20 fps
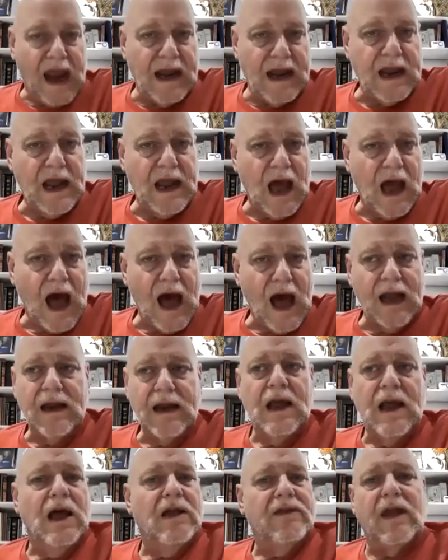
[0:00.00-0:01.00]
hating
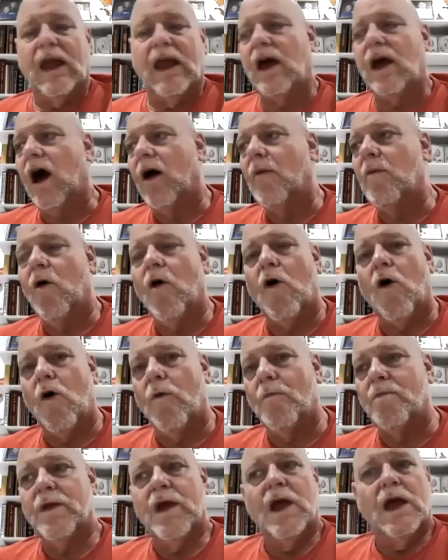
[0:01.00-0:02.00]
God, they come
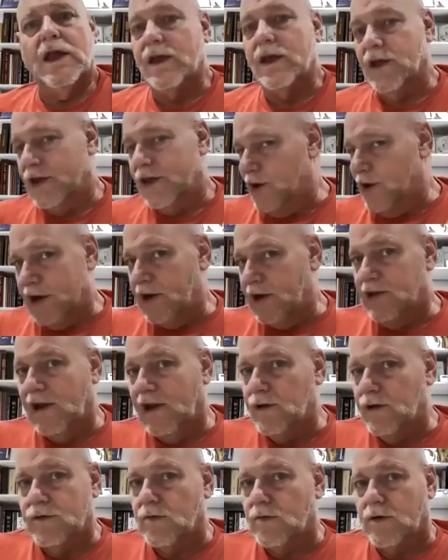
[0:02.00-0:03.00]
home, you didn't
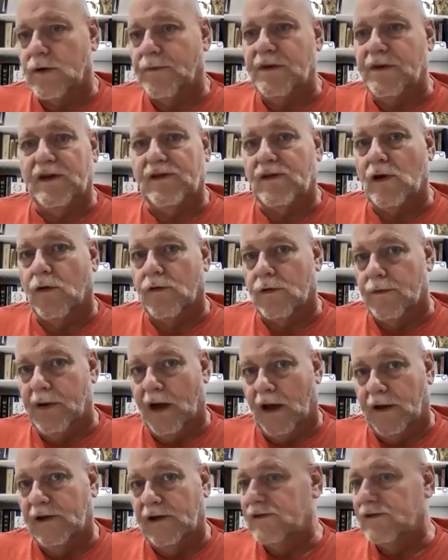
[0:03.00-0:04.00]
teach them to be so
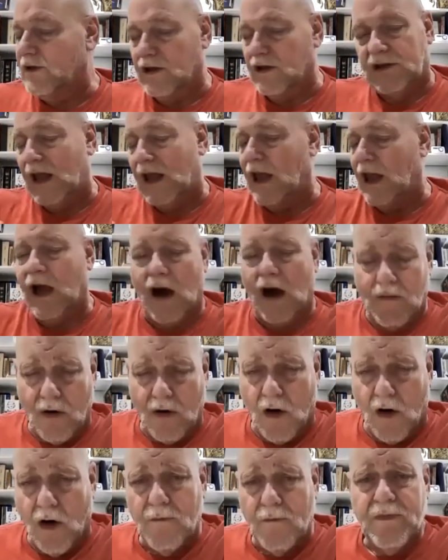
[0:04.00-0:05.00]
rebellious, yet they come
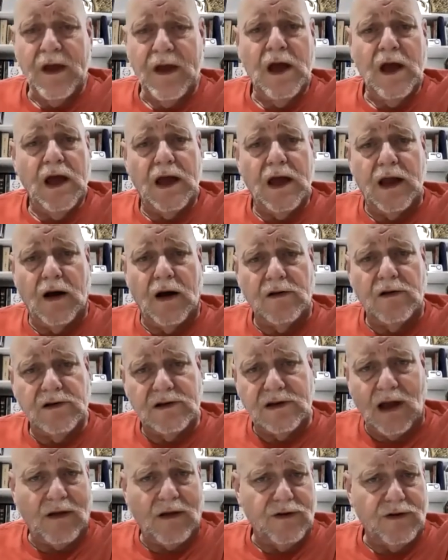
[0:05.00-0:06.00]
home, you
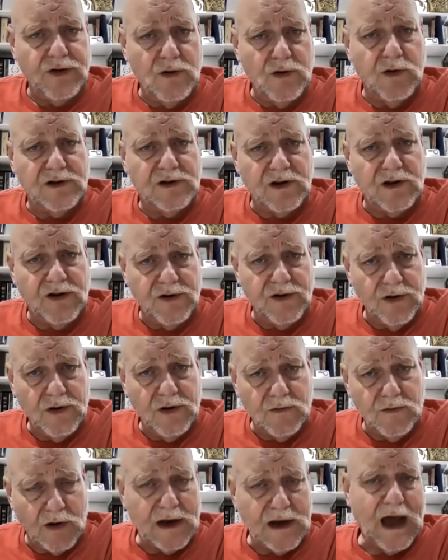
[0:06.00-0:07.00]
know, telling you what to
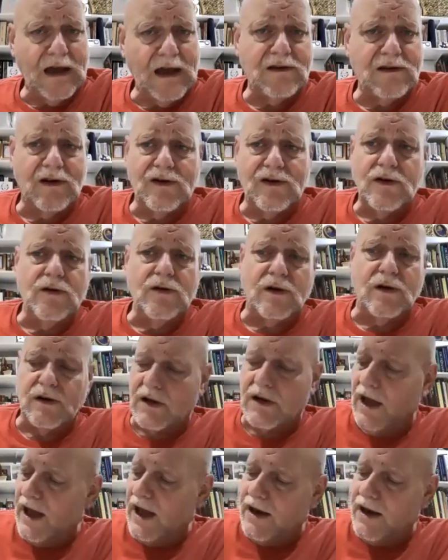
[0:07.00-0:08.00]
do and what not to do,
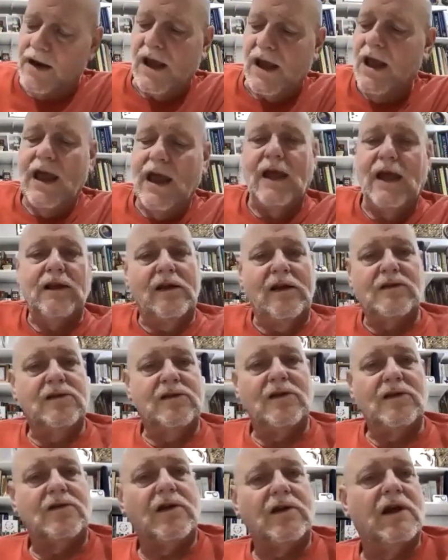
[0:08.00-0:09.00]
and
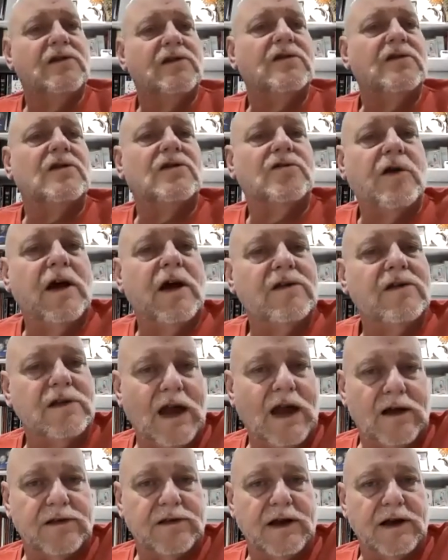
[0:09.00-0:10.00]
it's just
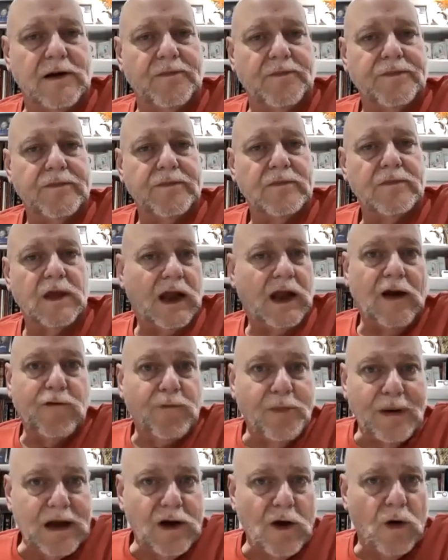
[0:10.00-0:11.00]
crazy out there. And
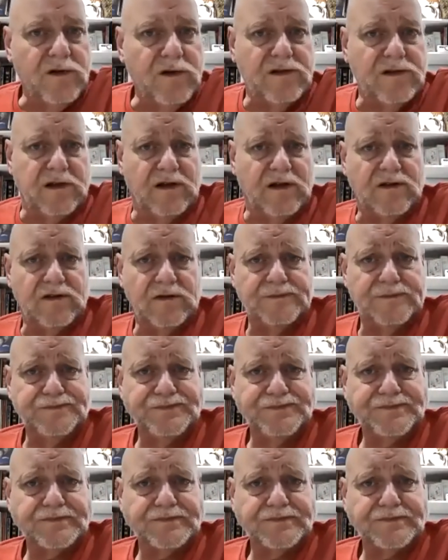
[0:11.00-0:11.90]
everybody knows this,